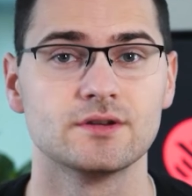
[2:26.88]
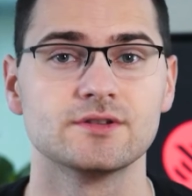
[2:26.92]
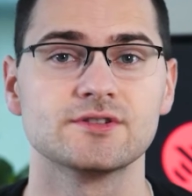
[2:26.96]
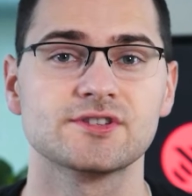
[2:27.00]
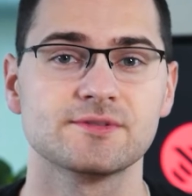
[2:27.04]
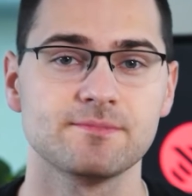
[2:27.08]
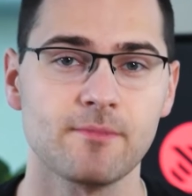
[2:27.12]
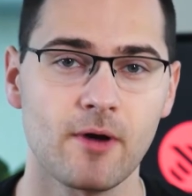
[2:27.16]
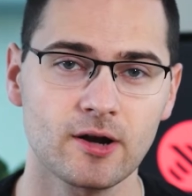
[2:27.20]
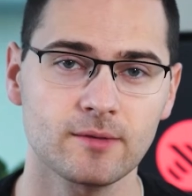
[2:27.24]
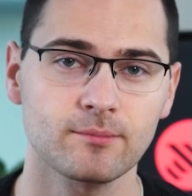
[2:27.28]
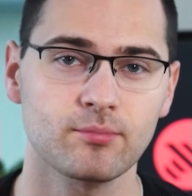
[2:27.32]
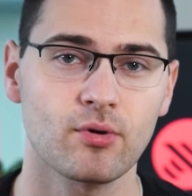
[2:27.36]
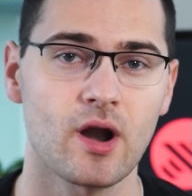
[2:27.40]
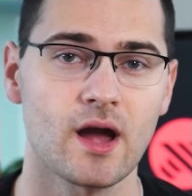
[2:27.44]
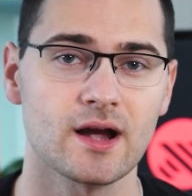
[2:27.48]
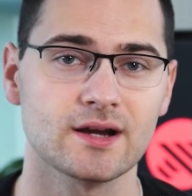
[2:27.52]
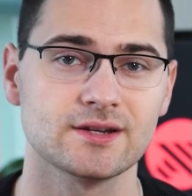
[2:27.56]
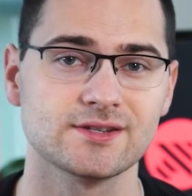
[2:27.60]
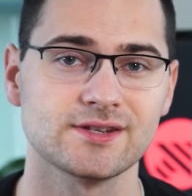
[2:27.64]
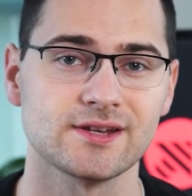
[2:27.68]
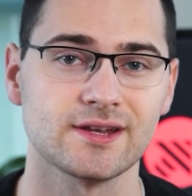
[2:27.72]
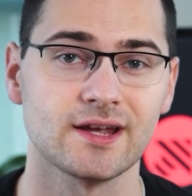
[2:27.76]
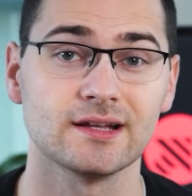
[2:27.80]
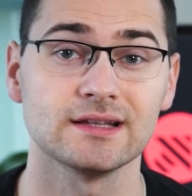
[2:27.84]

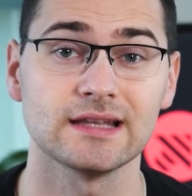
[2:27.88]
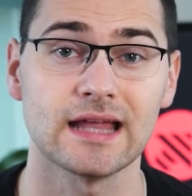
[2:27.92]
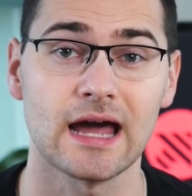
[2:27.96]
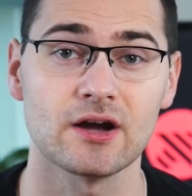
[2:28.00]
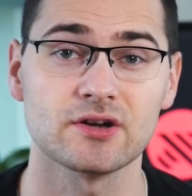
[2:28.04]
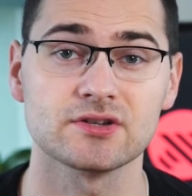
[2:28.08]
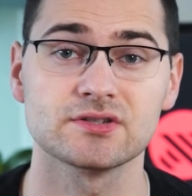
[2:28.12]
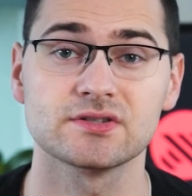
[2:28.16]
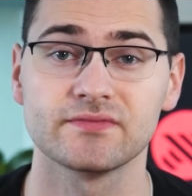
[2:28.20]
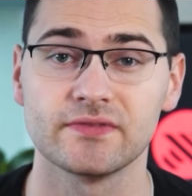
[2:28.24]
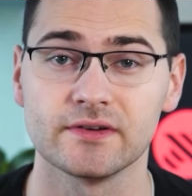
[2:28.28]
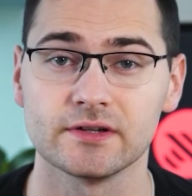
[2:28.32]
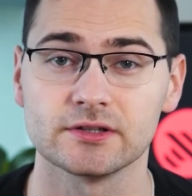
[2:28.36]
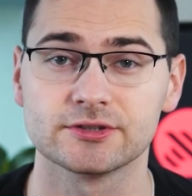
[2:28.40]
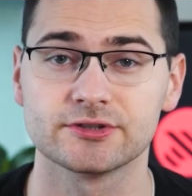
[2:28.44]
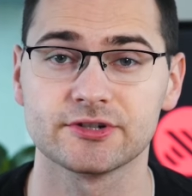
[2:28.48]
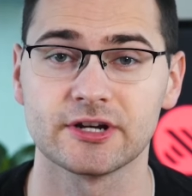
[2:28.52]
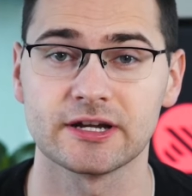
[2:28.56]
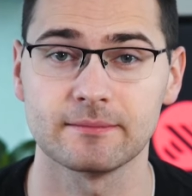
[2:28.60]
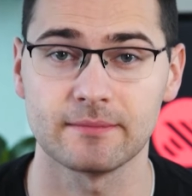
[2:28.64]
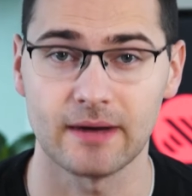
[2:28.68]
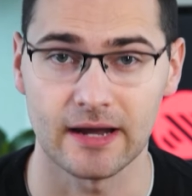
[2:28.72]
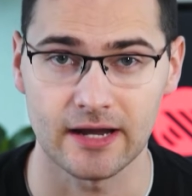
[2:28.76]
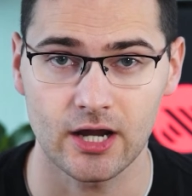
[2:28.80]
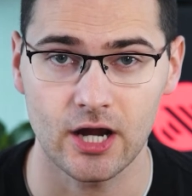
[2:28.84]
Smartproxy allows
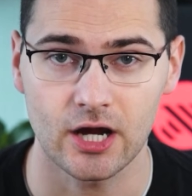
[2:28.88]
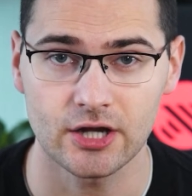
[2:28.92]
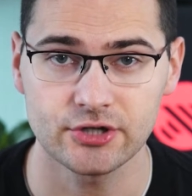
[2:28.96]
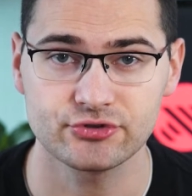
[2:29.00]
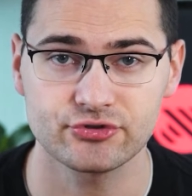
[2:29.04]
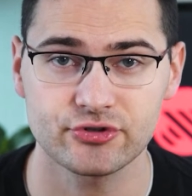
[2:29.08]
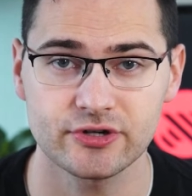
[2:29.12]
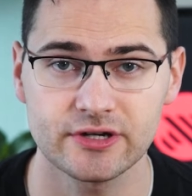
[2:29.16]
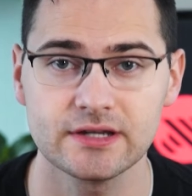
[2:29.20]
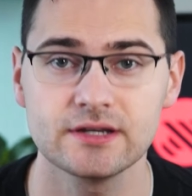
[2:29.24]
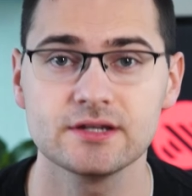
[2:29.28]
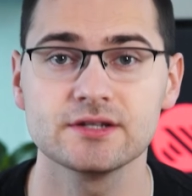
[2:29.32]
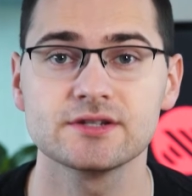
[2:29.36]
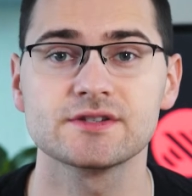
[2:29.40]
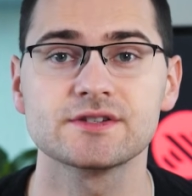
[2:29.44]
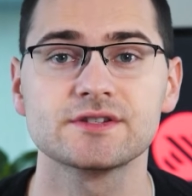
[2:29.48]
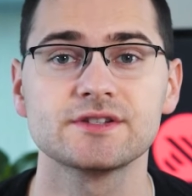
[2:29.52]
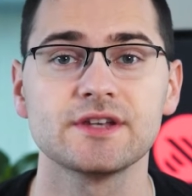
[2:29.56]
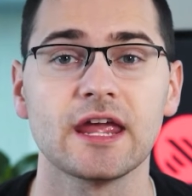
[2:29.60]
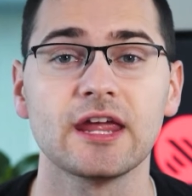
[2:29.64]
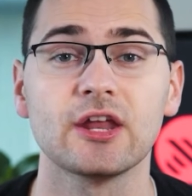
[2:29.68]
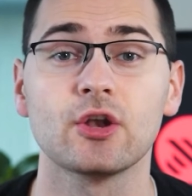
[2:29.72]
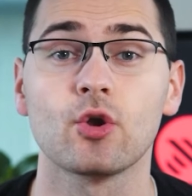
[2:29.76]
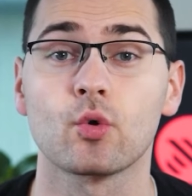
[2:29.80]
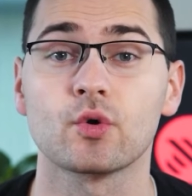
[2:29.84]
filtering by country,
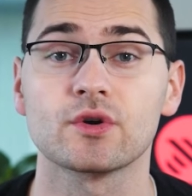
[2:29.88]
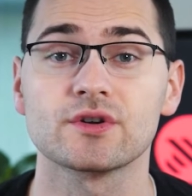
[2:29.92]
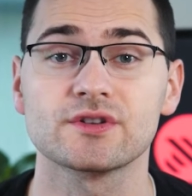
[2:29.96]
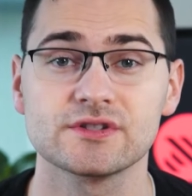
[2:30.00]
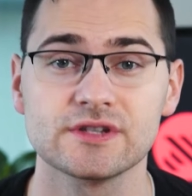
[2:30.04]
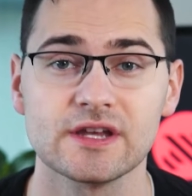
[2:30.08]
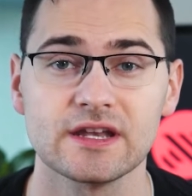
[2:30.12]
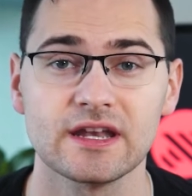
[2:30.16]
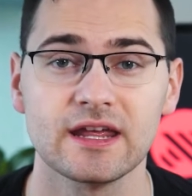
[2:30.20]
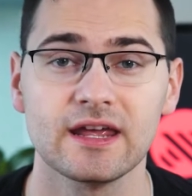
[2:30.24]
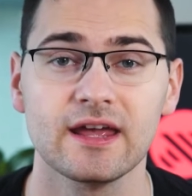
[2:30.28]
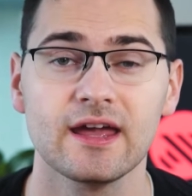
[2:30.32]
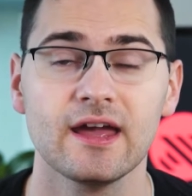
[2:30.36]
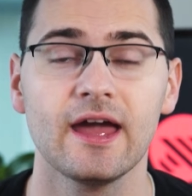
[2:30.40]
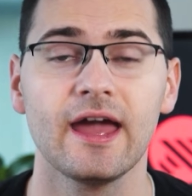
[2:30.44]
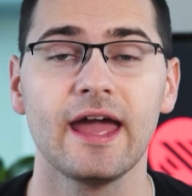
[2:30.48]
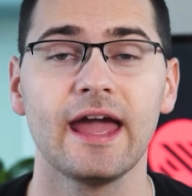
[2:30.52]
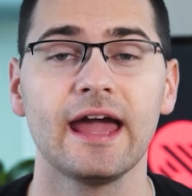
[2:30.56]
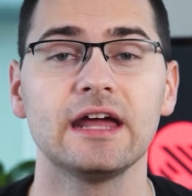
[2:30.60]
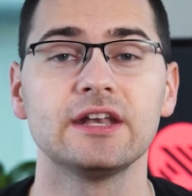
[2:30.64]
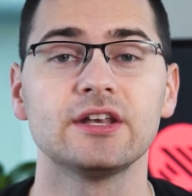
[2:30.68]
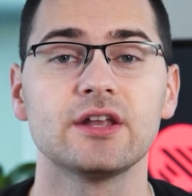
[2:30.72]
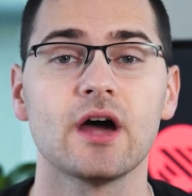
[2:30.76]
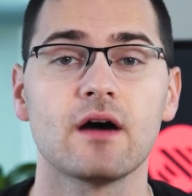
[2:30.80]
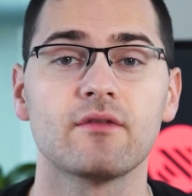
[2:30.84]
state, or city
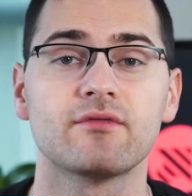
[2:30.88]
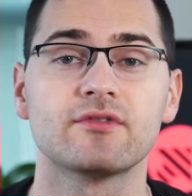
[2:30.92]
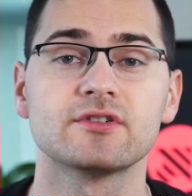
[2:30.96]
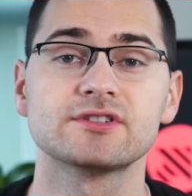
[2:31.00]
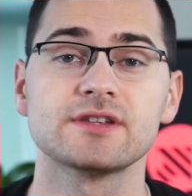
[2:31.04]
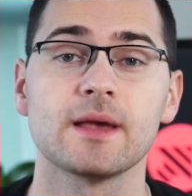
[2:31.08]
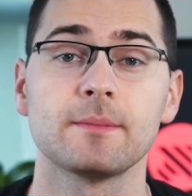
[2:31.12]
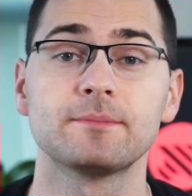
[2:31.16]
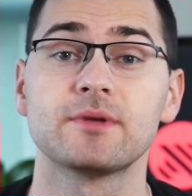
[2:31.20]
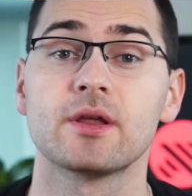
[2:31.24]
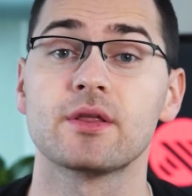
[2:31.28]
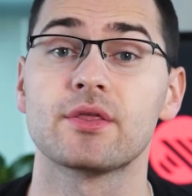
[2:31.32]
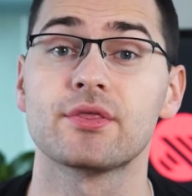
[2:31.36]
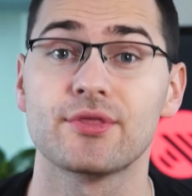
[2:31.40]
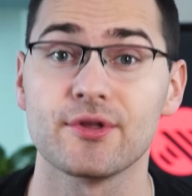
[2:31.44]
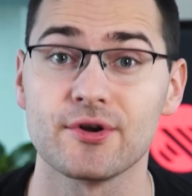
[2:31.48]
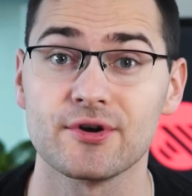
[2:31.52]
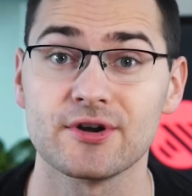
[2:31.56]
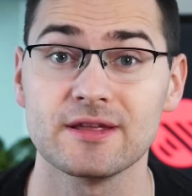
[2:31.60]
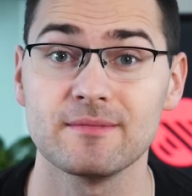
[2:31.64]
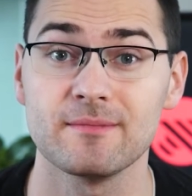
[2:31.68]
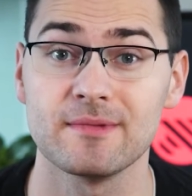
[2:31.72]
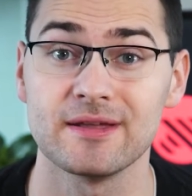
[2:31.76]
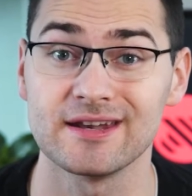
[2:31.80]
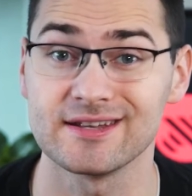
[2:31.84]
and offers up to
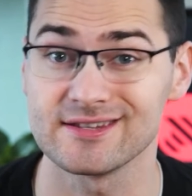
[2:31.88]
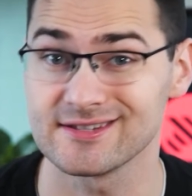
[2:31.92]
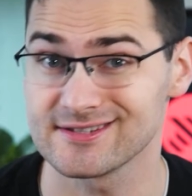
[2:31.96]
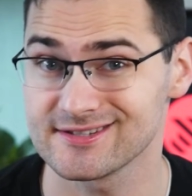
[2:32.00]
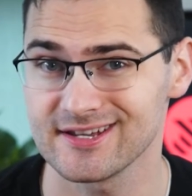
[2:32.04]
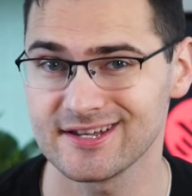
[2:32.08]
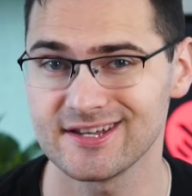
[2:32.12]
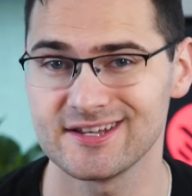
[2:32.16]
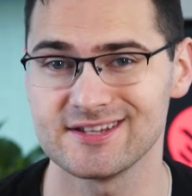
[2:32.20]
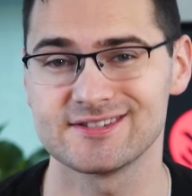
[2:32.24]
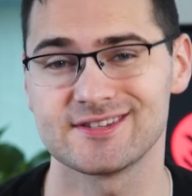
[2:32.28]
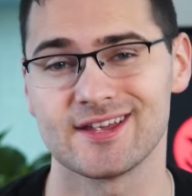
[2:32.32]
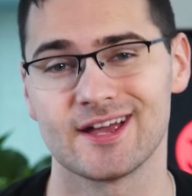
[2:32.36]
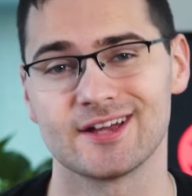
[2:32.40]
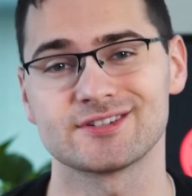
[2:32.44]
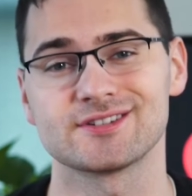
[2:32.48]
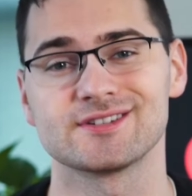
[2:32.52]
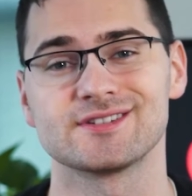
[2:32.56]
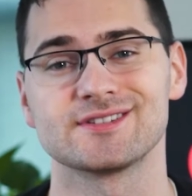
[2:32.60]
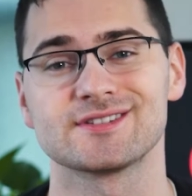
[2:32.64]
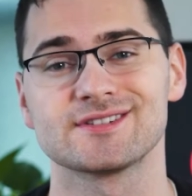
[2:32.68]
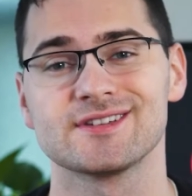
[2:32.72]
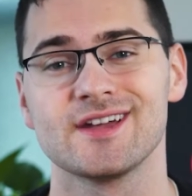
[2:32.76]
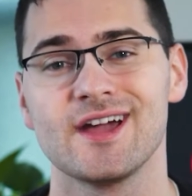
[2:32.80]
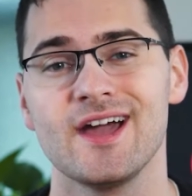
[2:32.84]
30-minute sticky
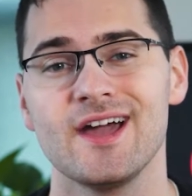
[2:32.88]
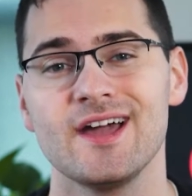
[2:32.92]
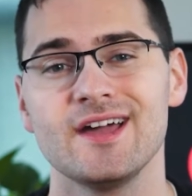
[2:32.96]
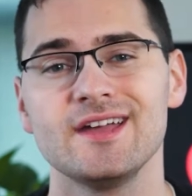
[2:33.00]
sessions.